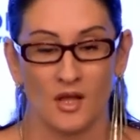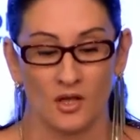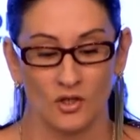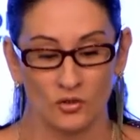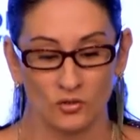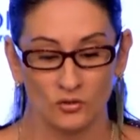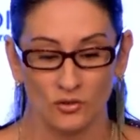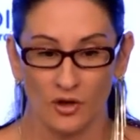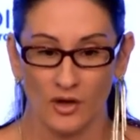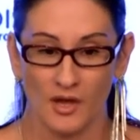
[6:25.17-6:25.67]

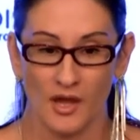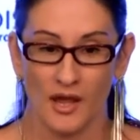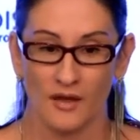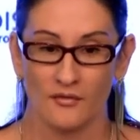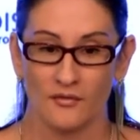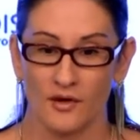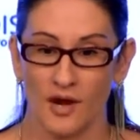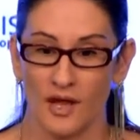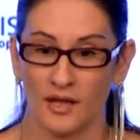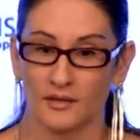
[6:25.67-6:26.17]
You don't
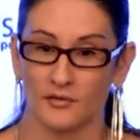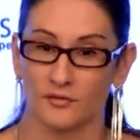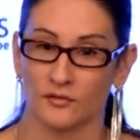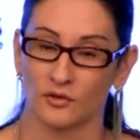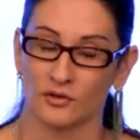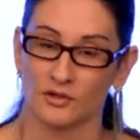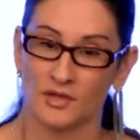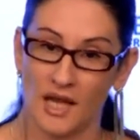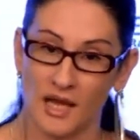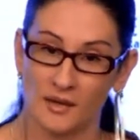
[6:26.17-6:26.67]
have rights
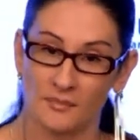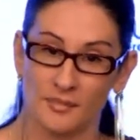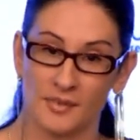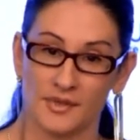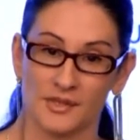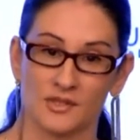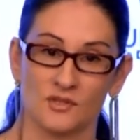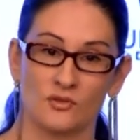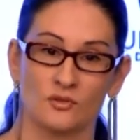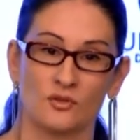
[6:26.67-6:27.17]
for
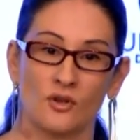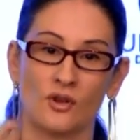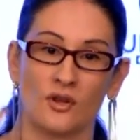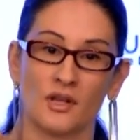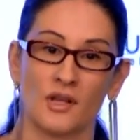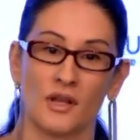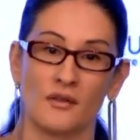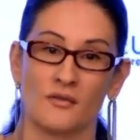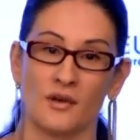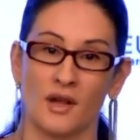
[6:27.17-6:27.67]
diapers, you
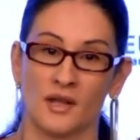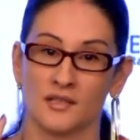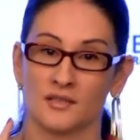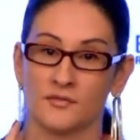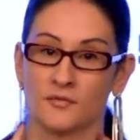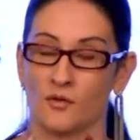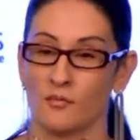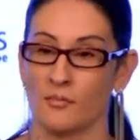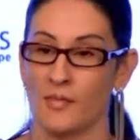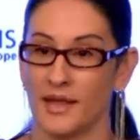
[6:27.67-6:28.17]
don't have
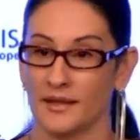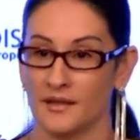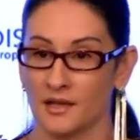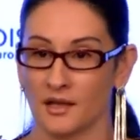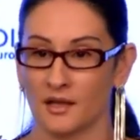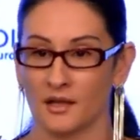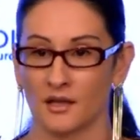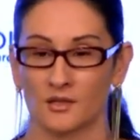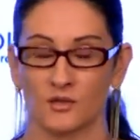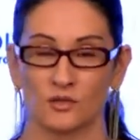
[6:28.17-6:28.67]
rights for
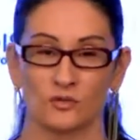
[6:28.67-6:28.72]
medical,